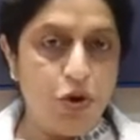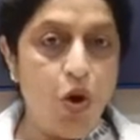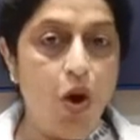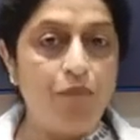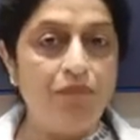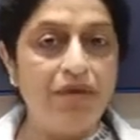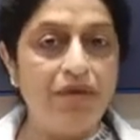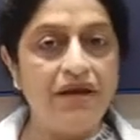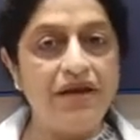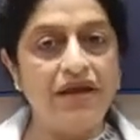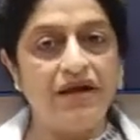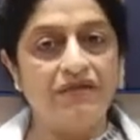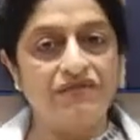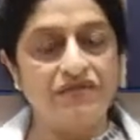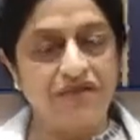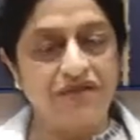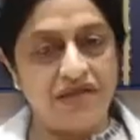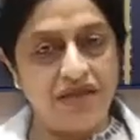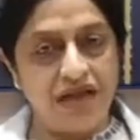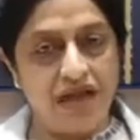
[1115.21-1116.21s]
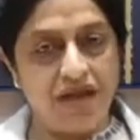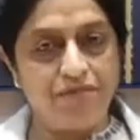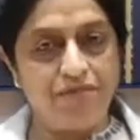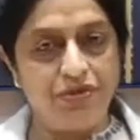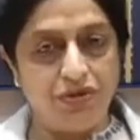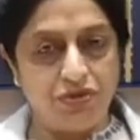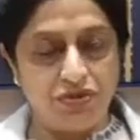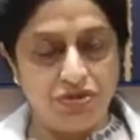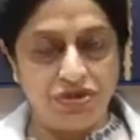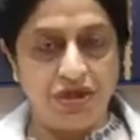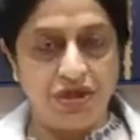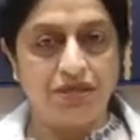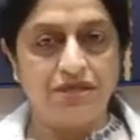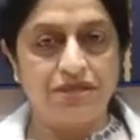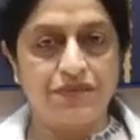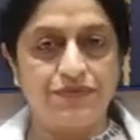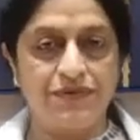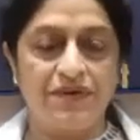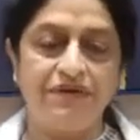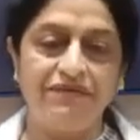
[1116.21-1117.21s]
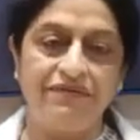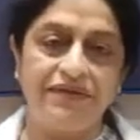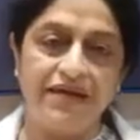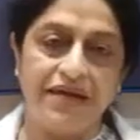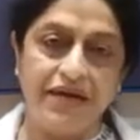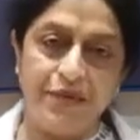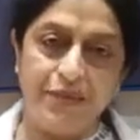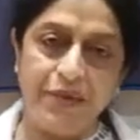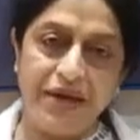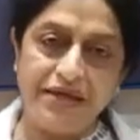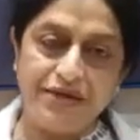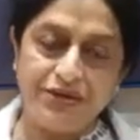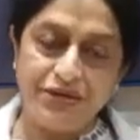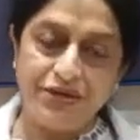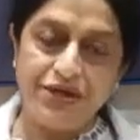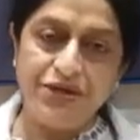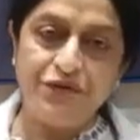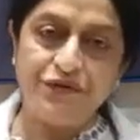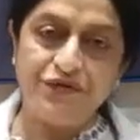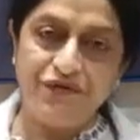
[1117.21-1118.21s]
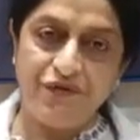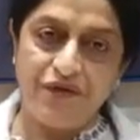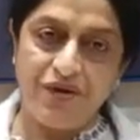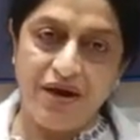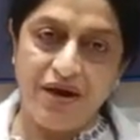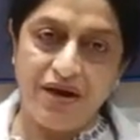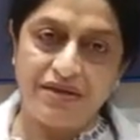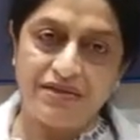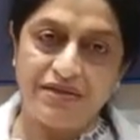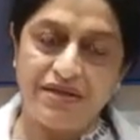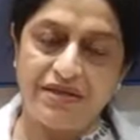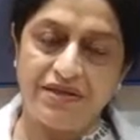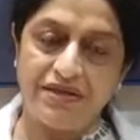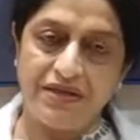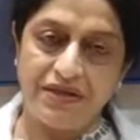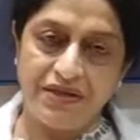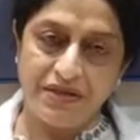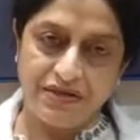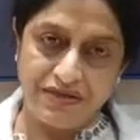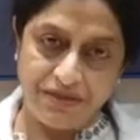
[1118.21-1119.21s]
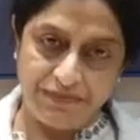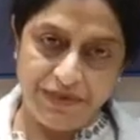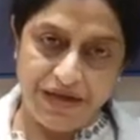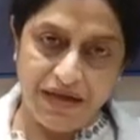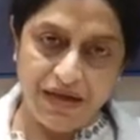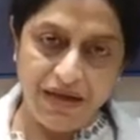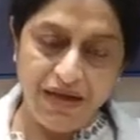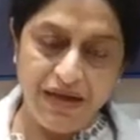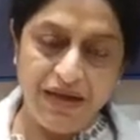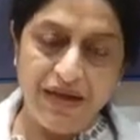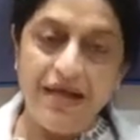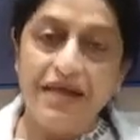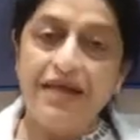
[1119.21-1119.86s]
Normally after the embryo transfer, we advise 3 to 4 hours in the hospital,